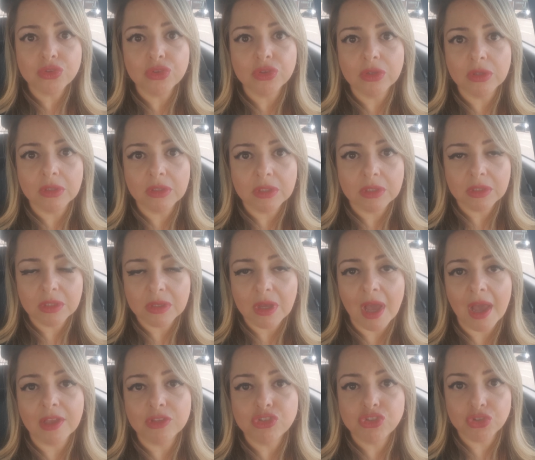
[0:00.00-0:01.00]
your
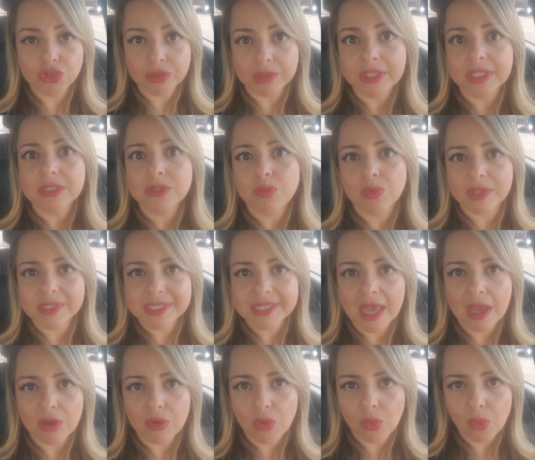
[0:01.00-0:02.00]
journey towards
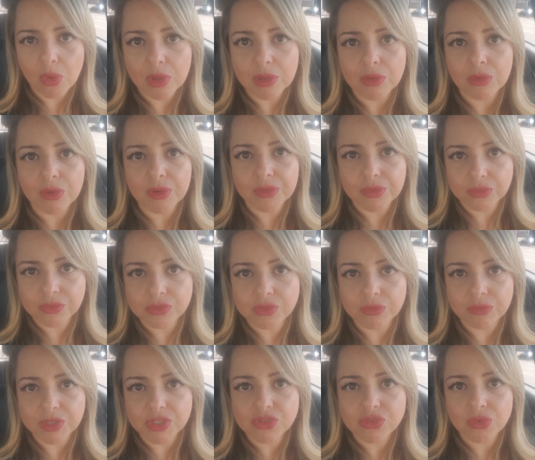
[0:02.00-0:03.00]
that goal or
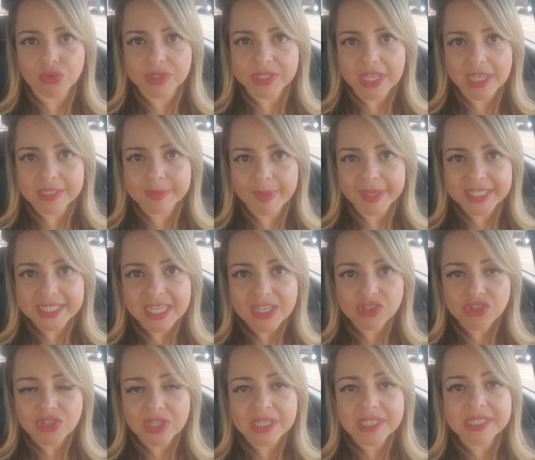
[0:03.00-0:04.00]
to reach those
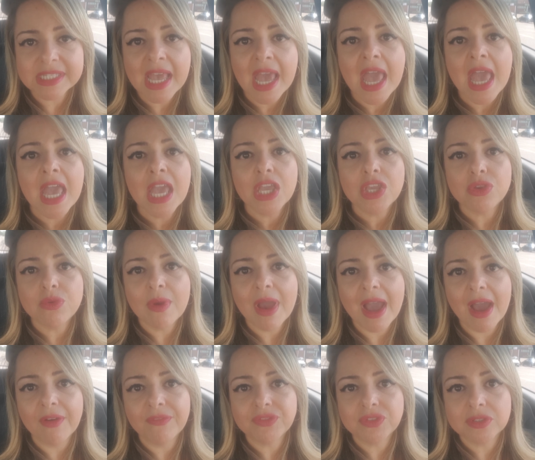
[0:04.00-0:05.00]
expectations, you
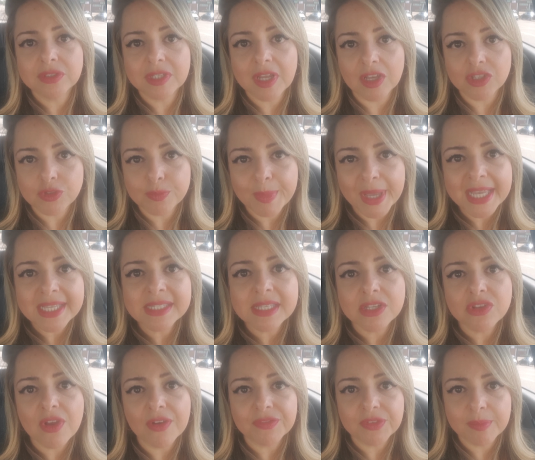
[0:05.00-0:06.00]
have to touch base
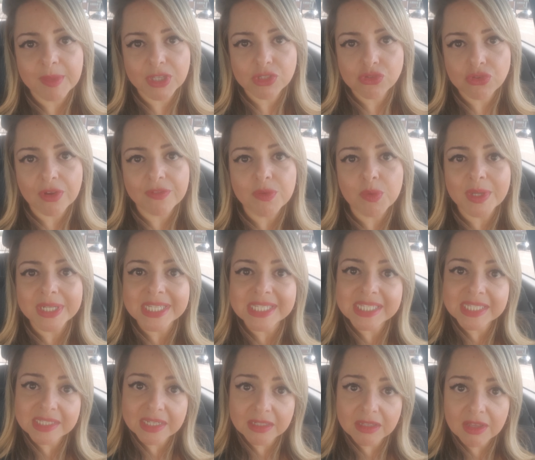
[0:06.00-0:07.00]
and you have to make sure everyone is
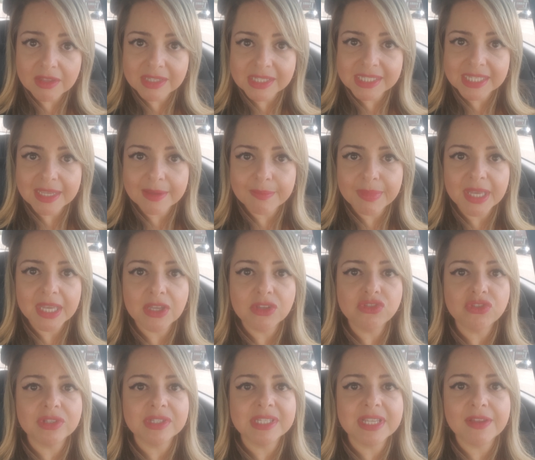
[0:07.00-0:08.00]
still on the same
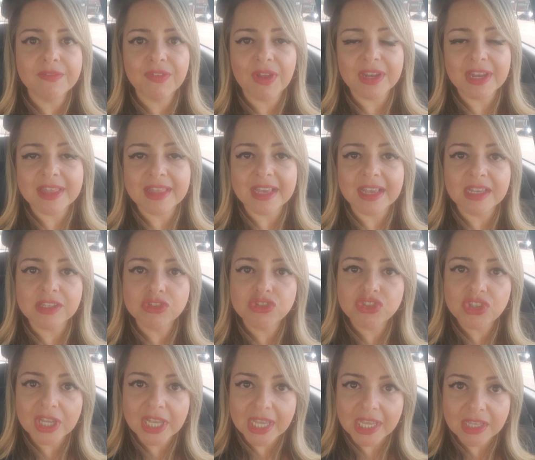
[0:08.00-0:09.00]
page and see if anything has
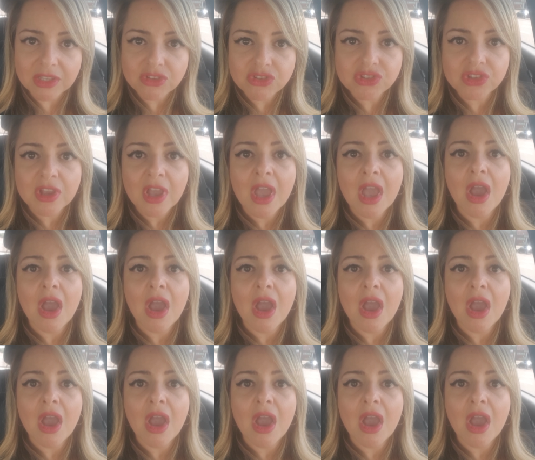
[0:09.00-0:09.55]
changed,